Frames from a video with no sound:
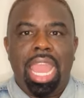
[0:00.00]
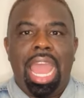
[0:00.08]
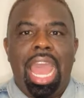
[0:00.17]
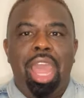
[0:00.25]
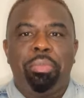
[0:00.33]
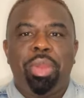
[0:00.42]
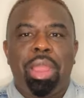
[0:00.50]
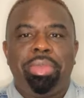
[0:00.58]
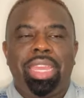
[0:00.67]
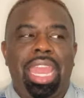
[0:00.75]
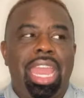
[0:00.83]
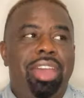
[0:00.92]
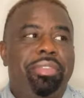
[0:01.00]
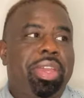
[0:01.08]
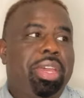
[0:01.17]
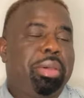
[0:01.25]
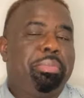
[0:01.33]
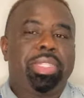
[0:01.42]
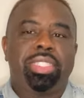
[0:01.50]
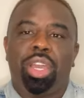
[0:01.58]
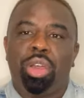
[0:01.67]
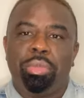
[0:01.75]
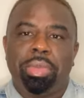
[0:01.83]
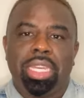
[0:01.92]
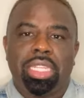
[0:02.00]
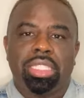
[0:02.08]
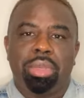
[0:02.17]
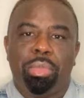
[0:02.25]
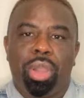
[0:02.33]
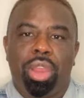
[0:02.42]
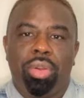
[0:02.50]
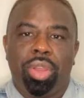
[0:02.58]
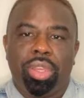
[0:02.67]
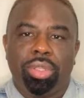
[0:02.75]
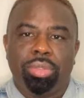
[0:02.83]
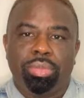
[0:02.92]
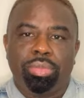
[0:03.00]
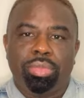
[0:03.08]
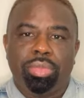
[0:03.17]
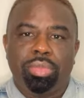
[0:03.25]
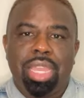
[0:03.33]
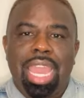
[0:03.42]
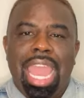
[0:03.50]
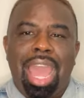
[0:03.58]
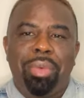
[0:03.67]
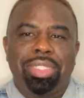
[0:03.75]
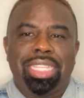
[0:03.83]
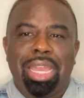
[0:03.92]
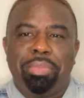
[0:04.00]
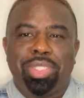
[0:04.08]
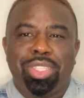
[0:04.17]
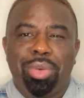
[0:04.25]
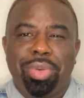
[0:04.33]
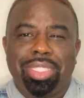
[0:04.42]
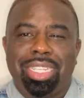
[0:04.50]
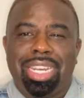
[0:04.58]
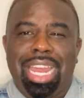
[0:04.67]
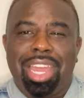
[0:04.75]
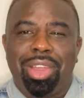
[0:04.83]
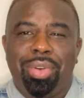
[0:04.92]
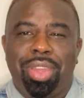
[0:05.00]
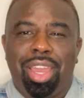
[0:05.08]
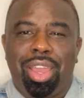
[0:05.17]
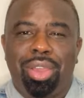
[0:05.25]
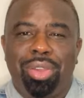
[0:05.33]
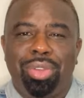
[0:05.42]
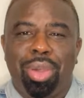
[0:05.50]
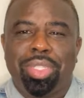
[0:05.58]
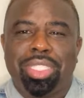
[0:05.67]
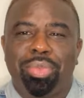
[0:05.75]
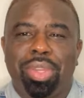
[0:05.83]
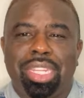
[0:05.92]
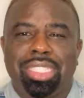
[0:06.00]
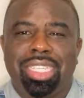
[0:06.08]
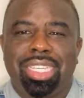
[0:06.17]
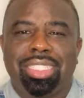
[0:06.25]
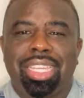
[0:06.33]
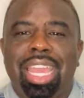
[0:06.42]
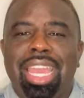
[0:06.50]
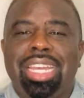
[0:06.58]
I'll probably have a Potomac tomorrow. How was the episode? Was it a lot going on? Or was it really just...